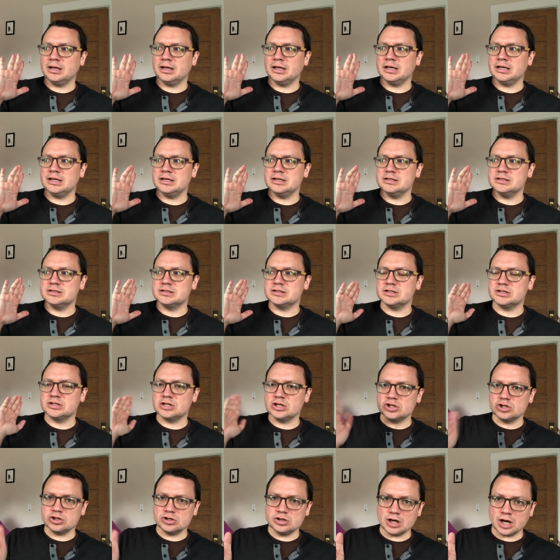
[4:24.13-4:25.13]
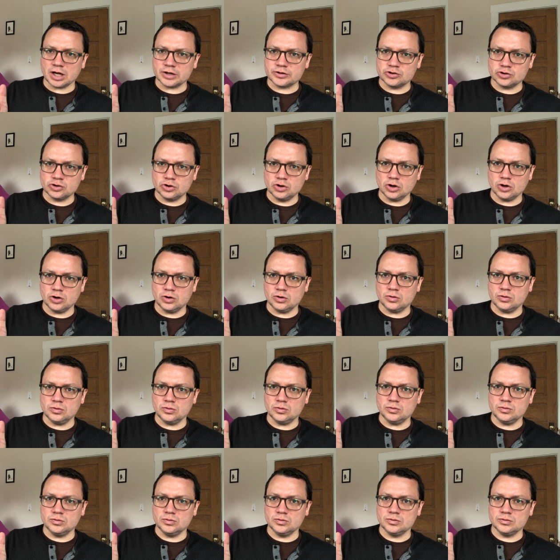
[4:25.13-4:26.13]
his decision not to
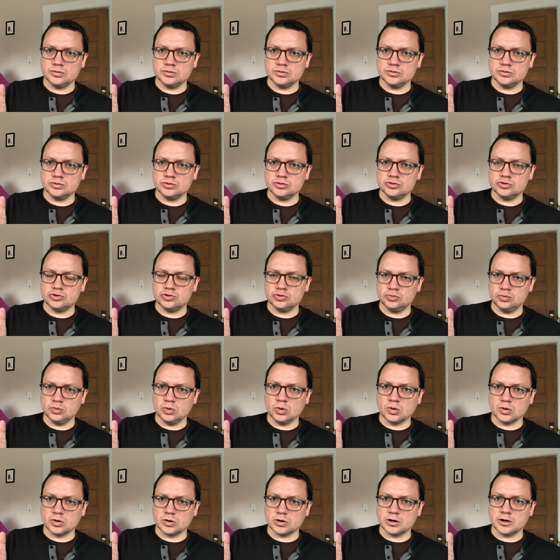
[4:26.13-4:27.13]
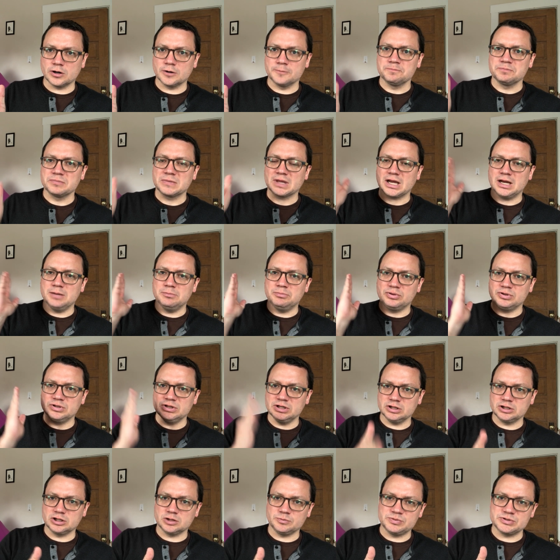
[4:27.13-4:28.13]
go to war and
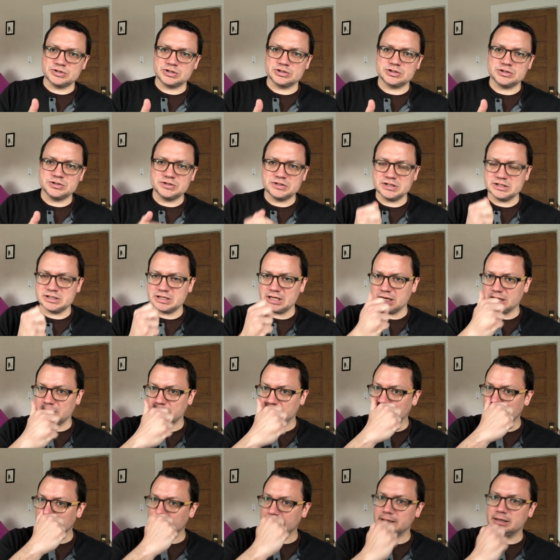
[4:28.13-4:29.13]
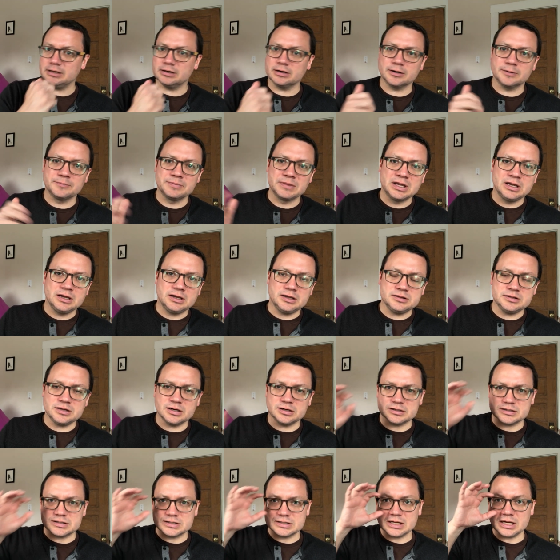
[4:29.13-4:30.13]
political positions he had taken back here in the
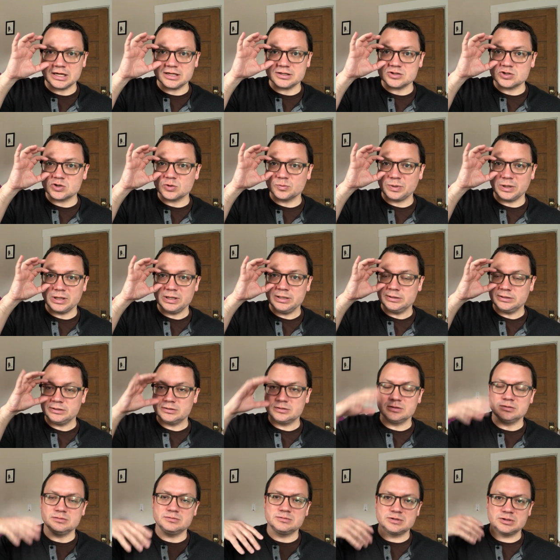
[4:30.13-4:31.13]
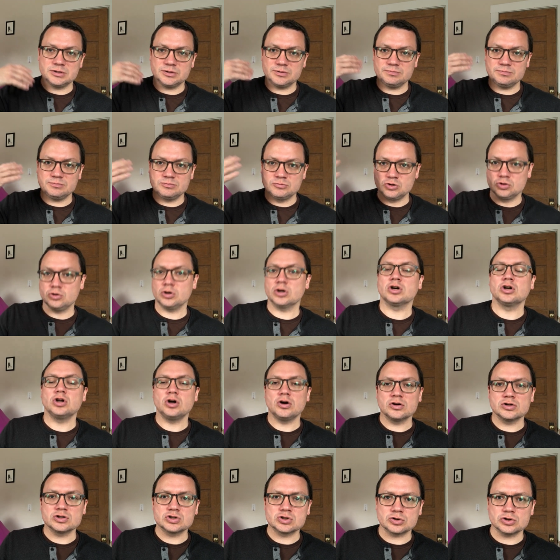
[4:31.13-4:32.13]
United States. So, but to, to cut a
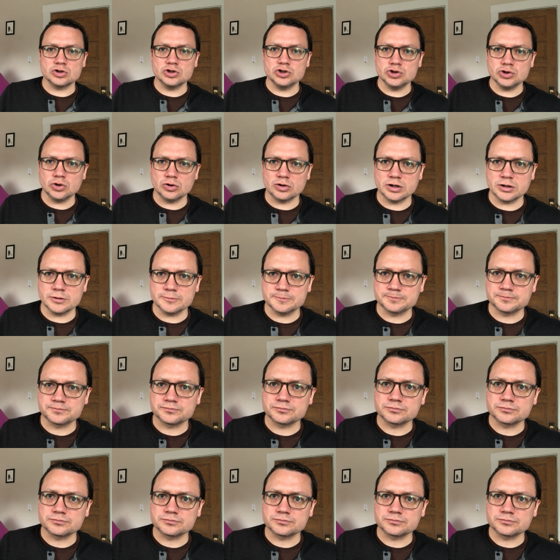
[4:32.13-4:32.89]
long story short,